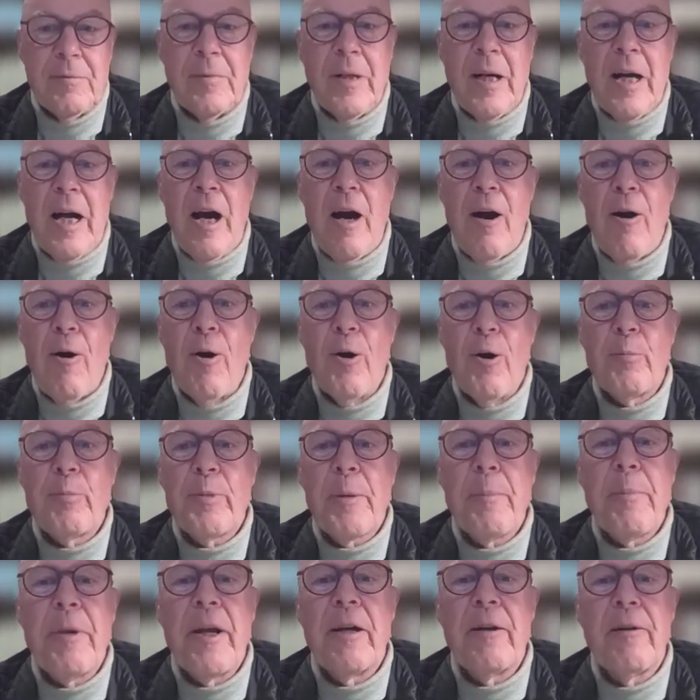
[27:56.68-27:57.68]
are all
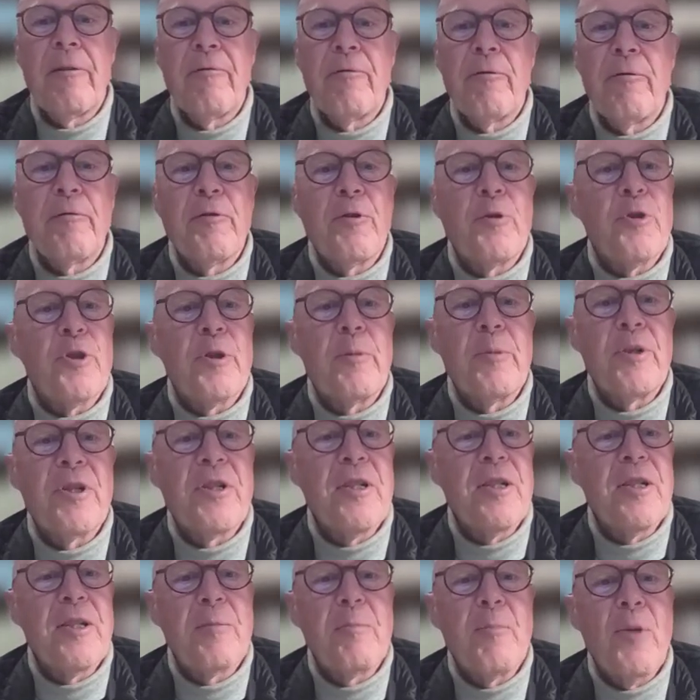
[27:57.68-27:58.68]
preparing for future
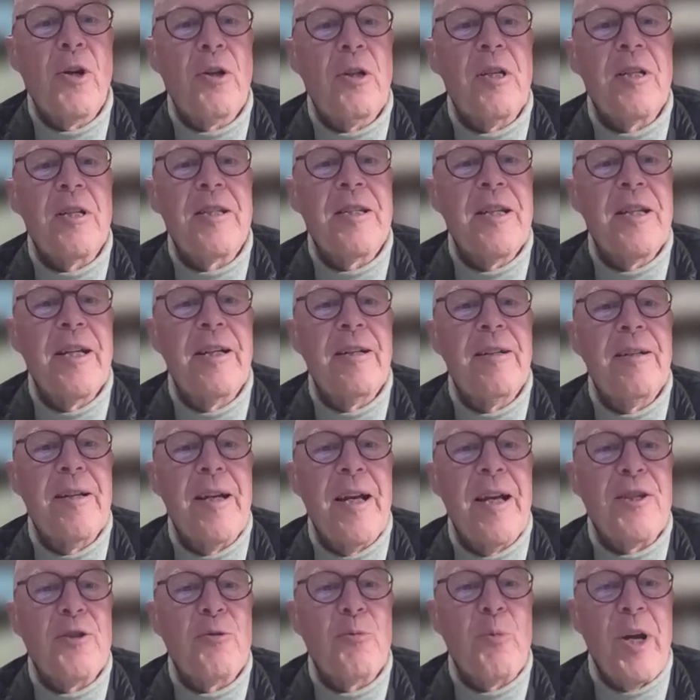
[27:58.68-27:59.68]
business models here
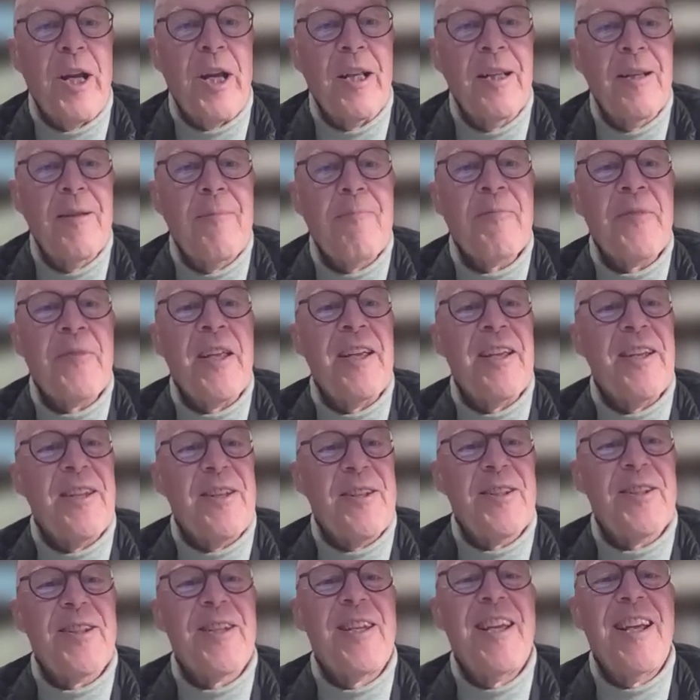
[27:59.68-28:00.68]
as well.
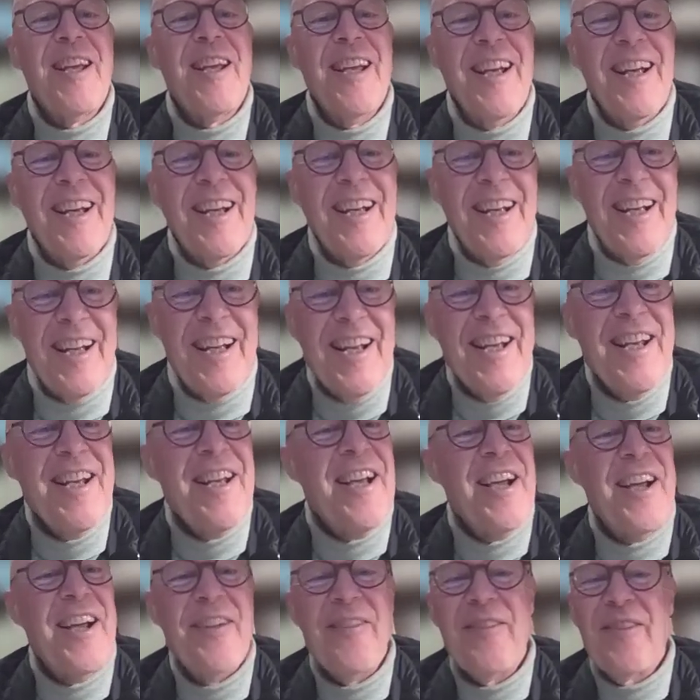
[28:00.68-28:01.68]
And
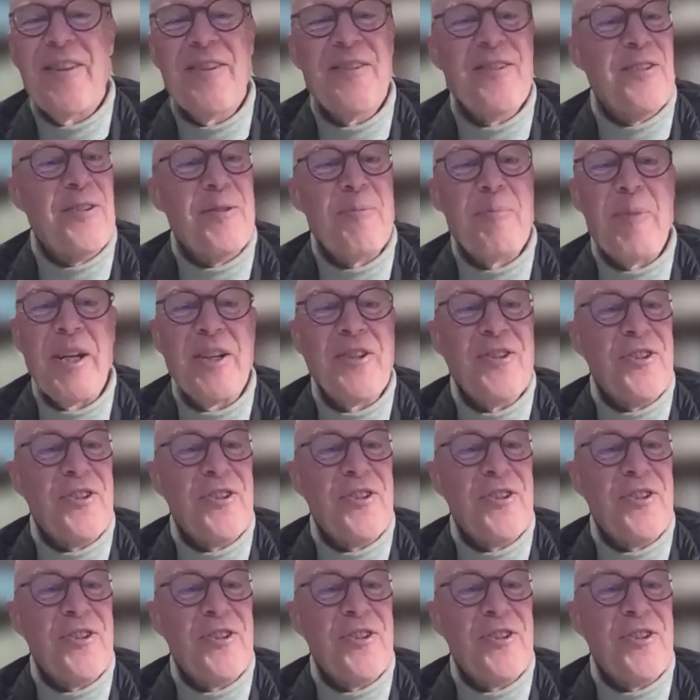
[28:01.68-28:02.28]
this is a major